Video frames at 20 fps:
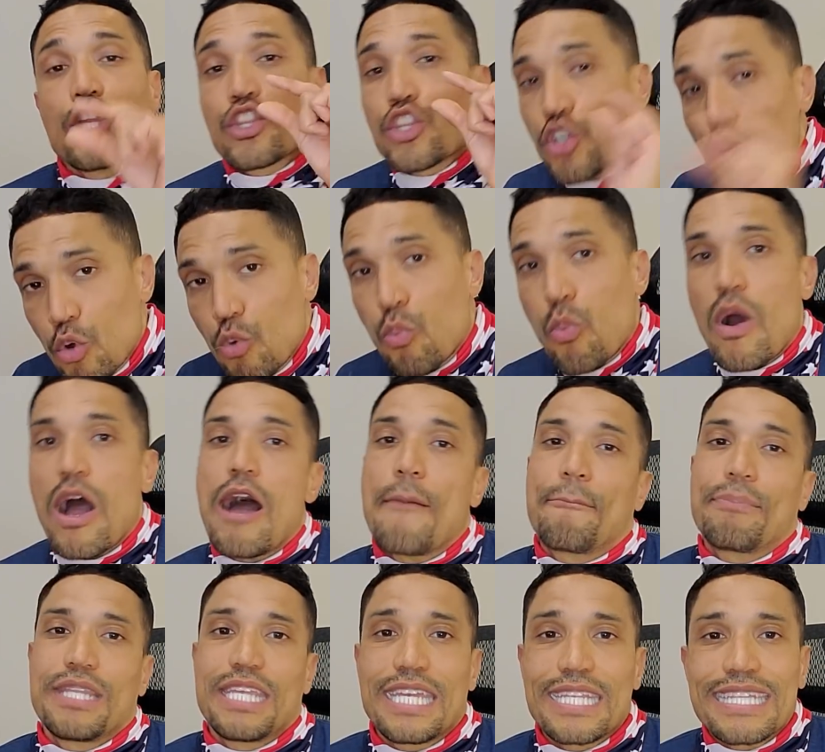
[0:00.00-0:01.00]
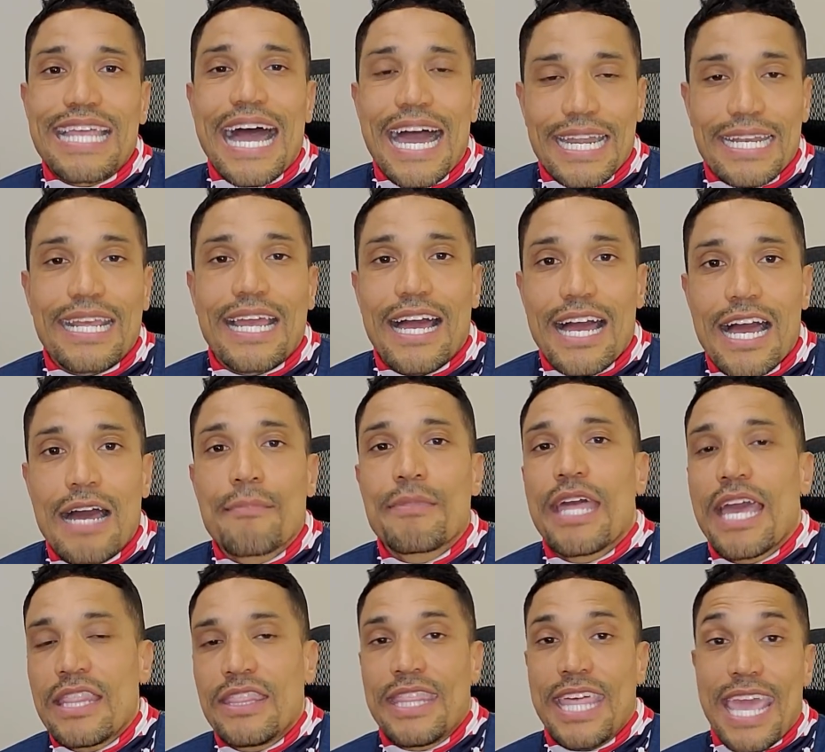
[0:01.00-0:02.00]
through Womply.com,
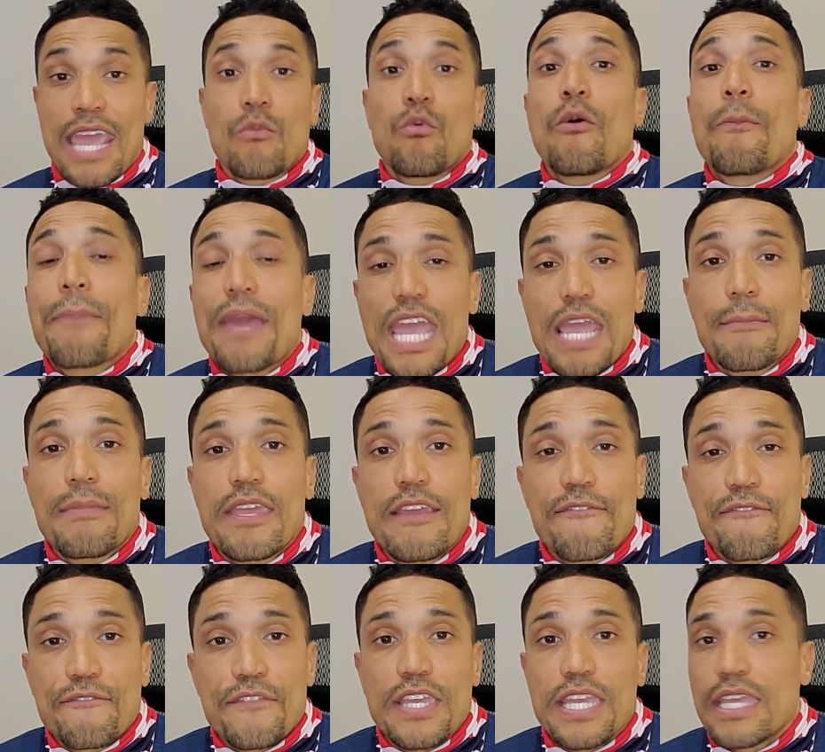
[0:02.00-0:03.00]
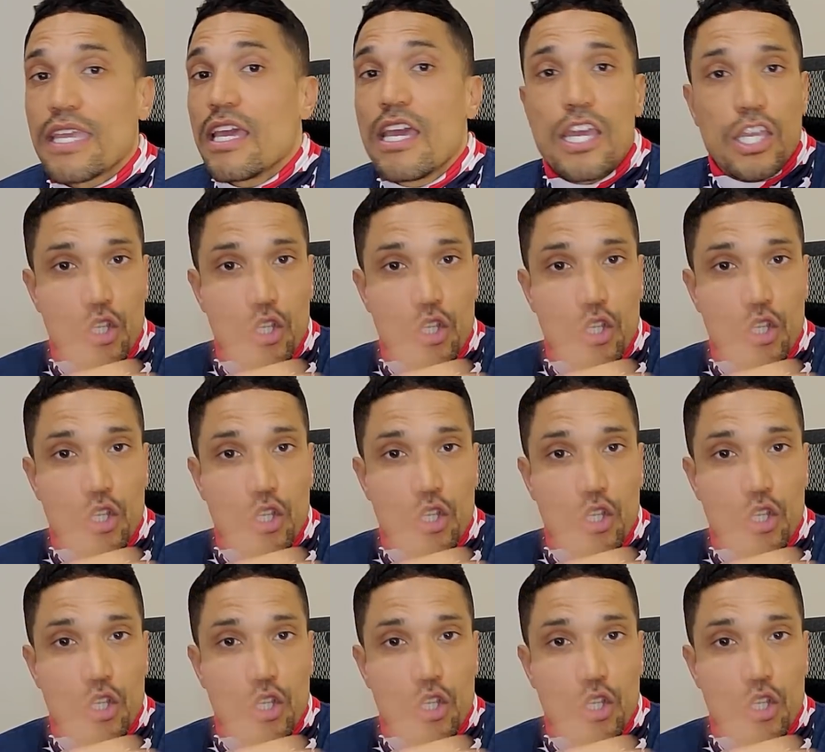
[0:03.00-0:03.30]
then they will pay me a fee.